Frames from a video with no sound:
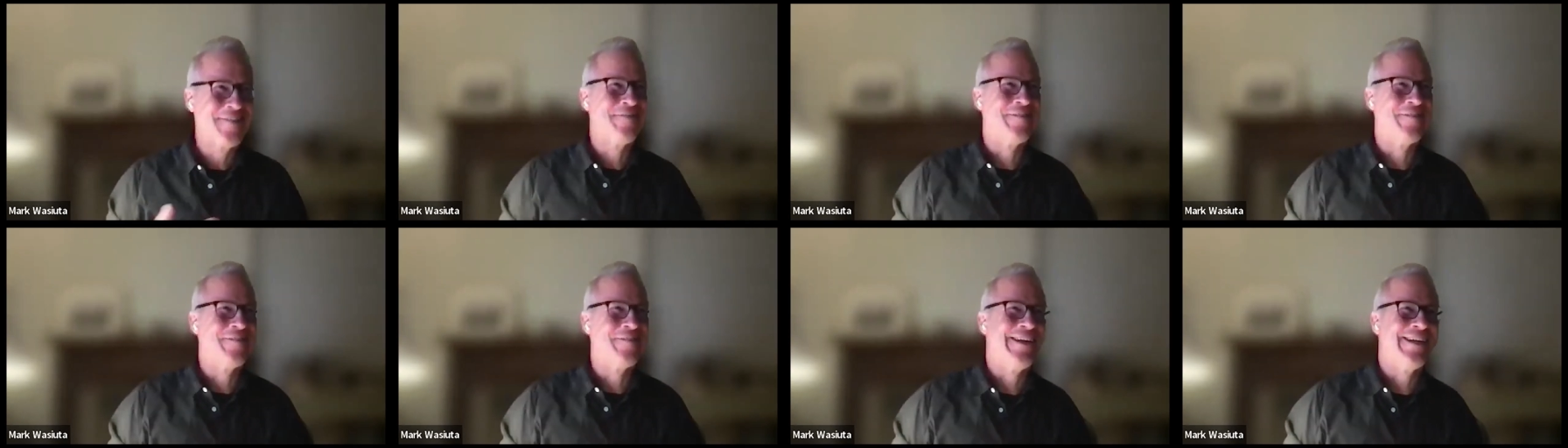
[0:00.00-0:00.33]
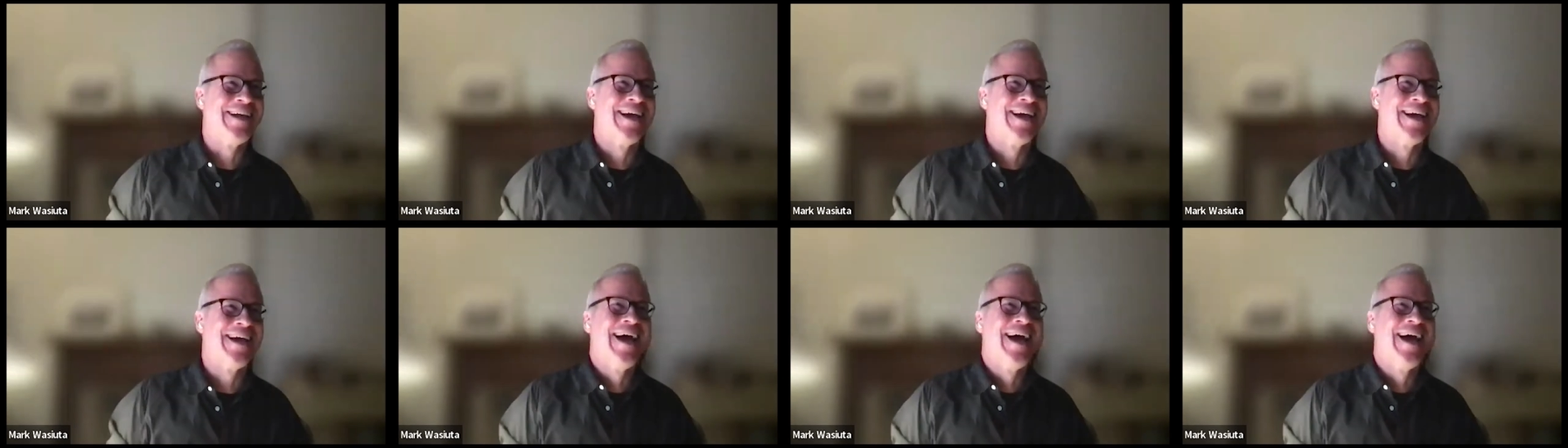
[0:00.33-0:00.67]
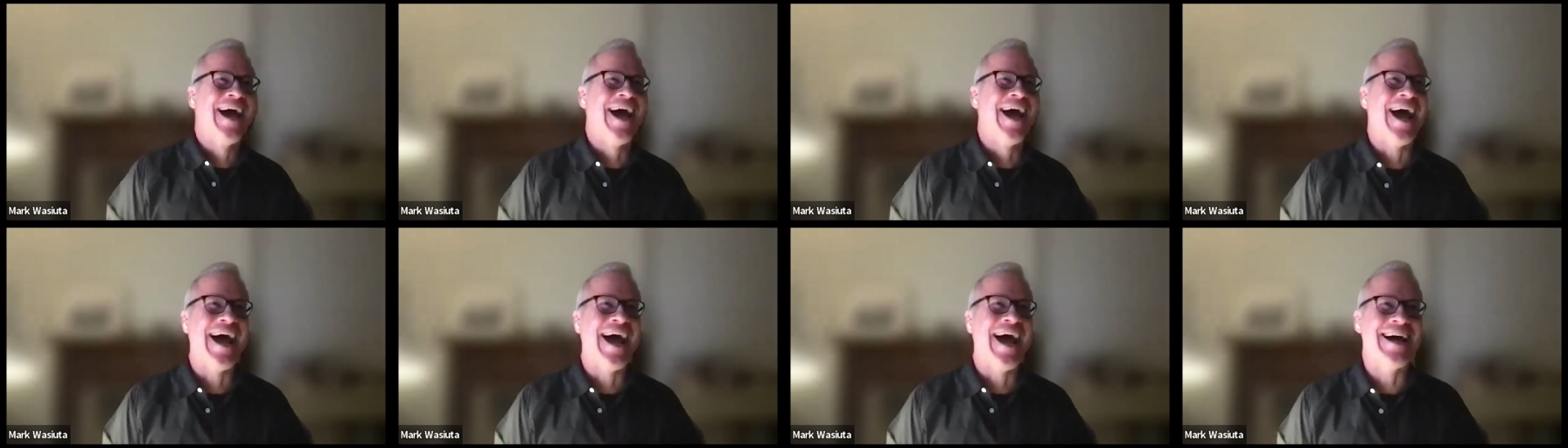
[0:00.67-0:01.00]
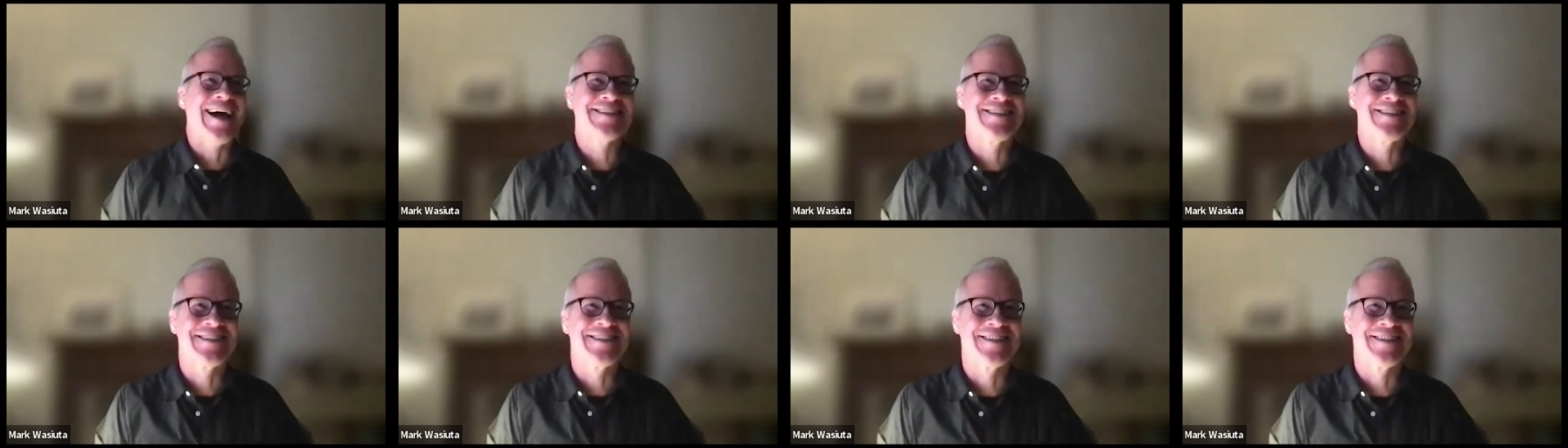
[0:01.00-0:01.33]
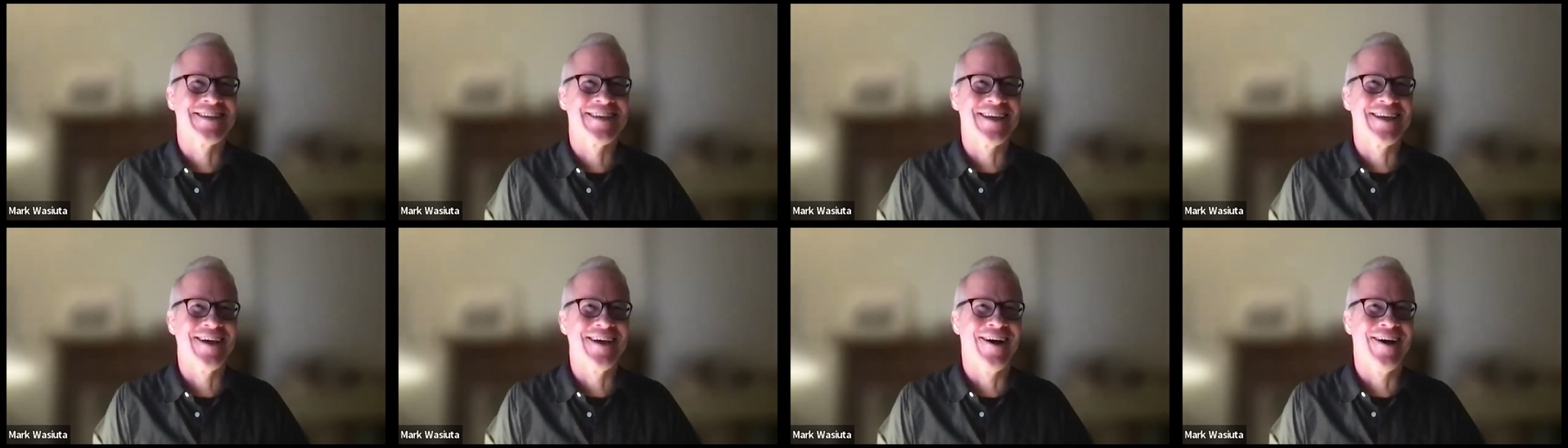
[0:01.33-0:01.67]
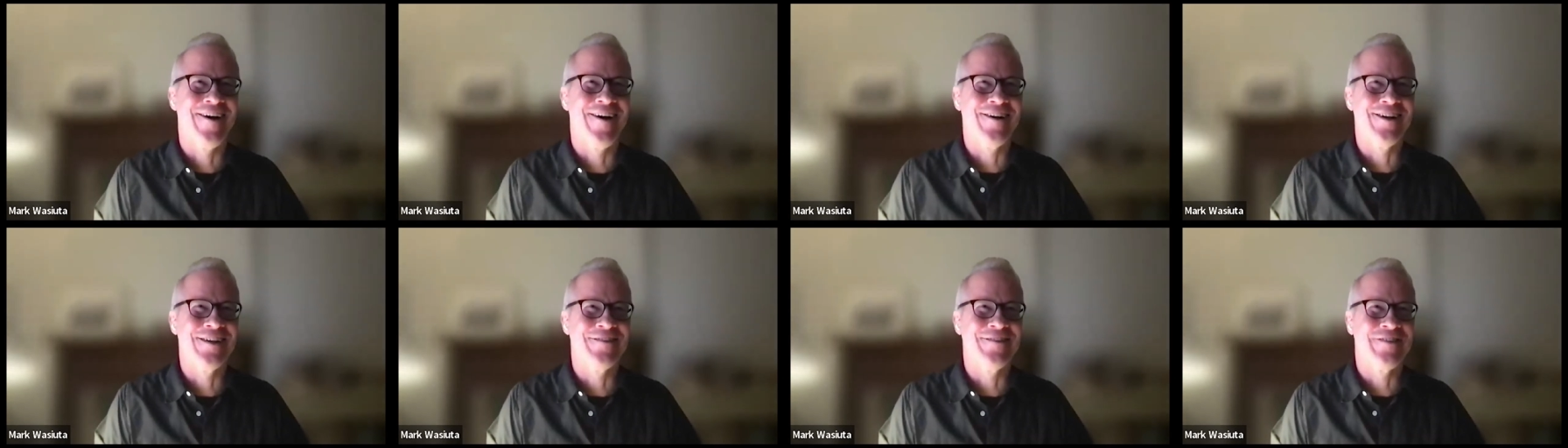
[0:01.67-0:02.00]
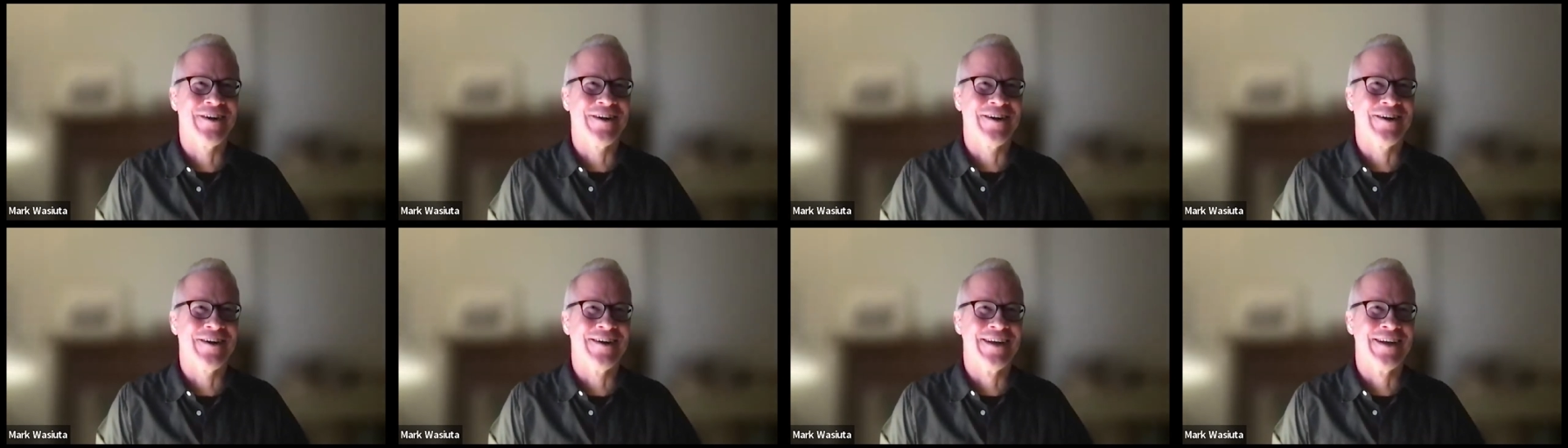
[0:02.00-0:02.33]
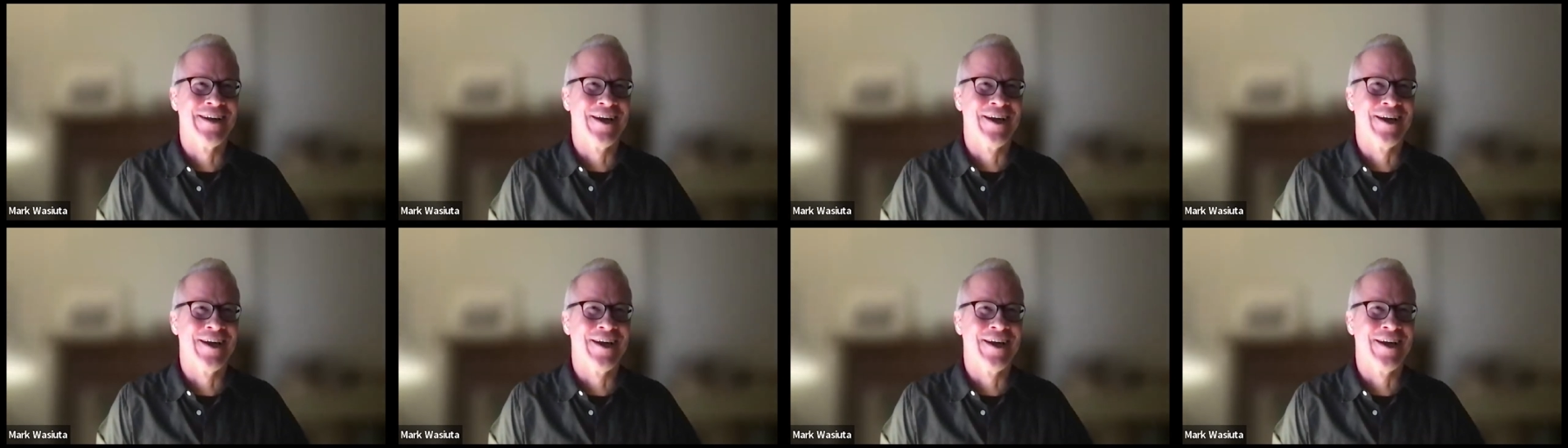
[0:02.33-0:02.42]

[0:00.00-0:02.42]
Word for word: We ask all of our